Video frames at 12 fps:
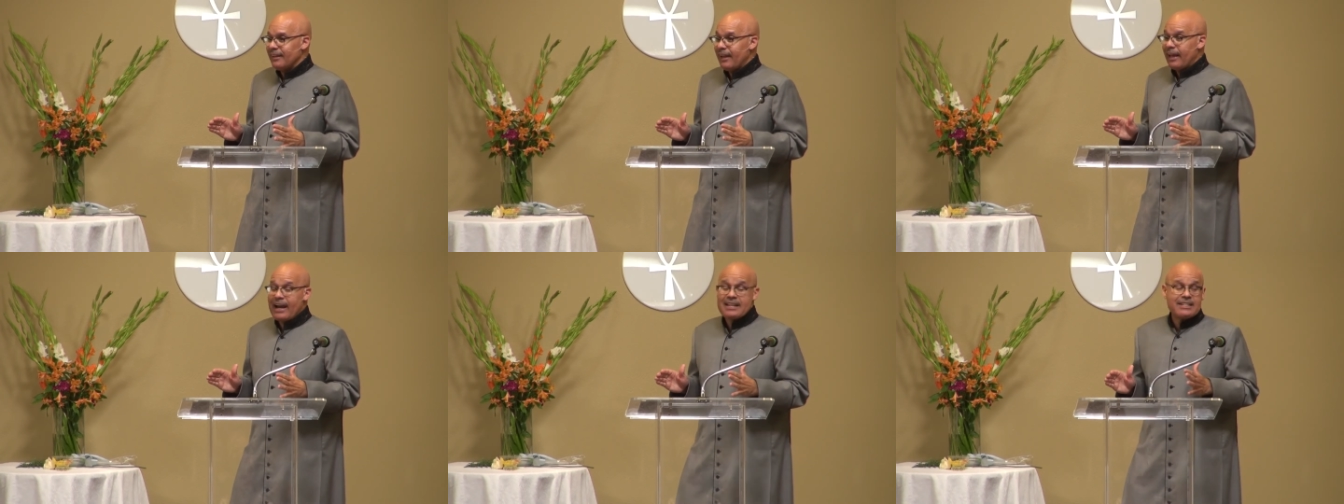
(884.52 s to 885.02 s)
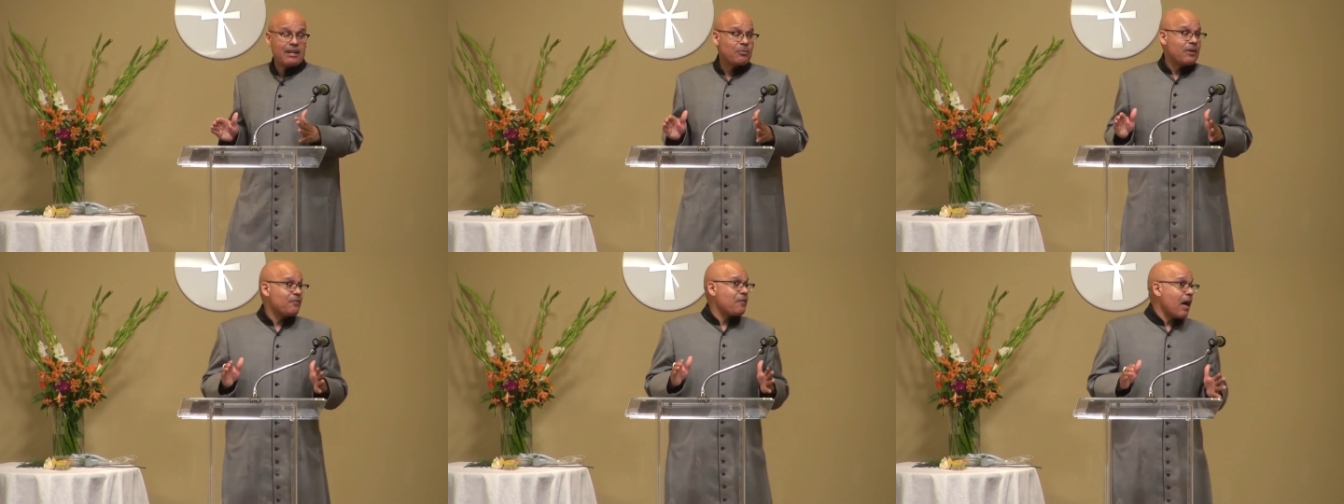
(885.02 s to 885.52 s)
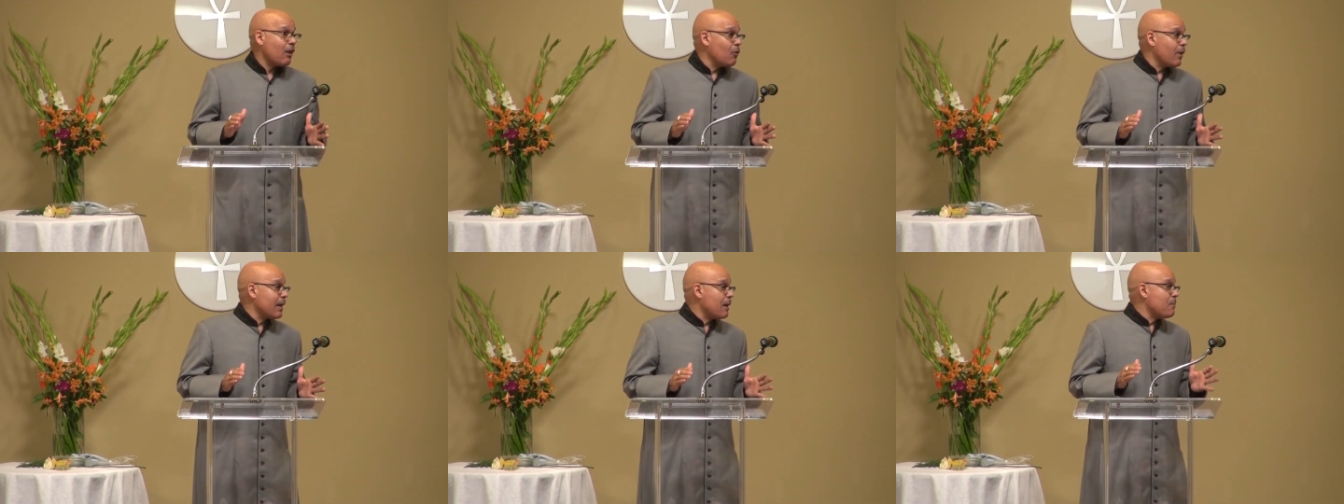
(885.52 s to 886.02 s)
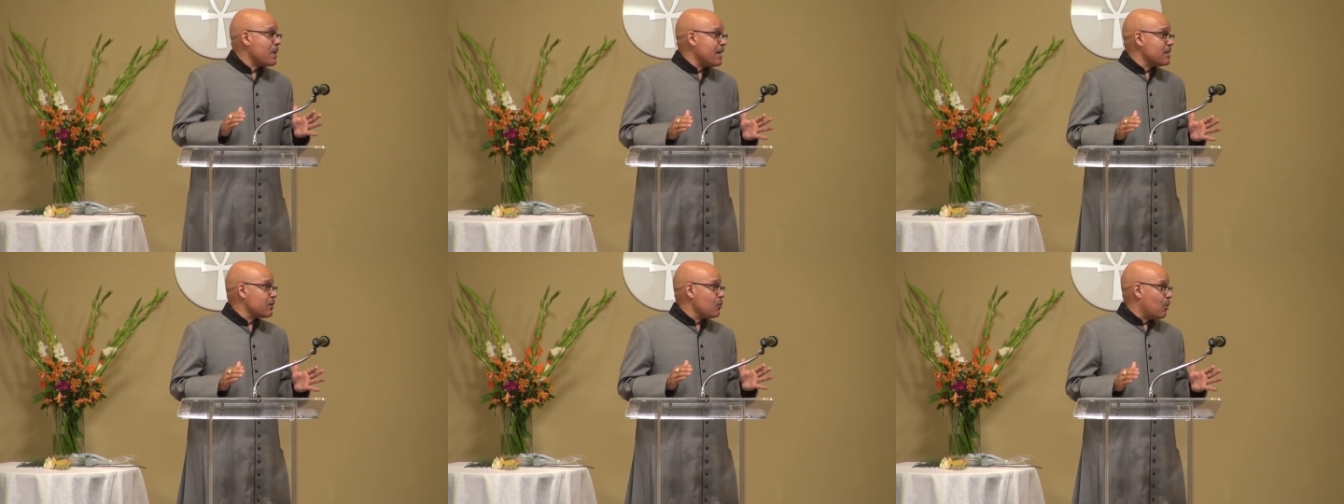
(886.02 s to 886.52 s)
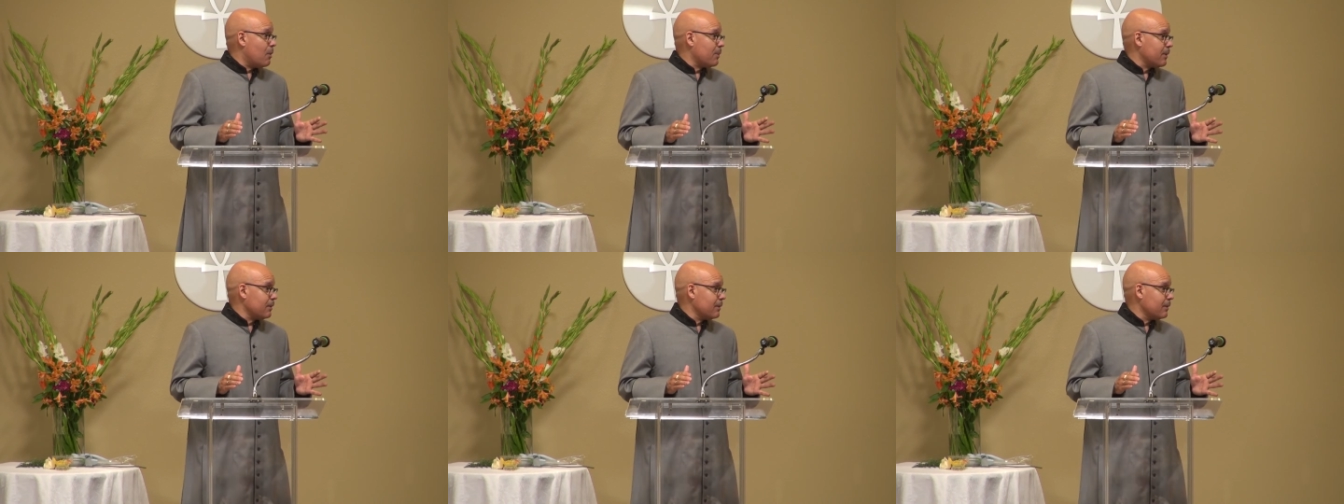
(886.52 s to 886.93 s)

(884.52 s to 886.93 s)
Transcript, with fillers: And I said, "We follow an amazing woman,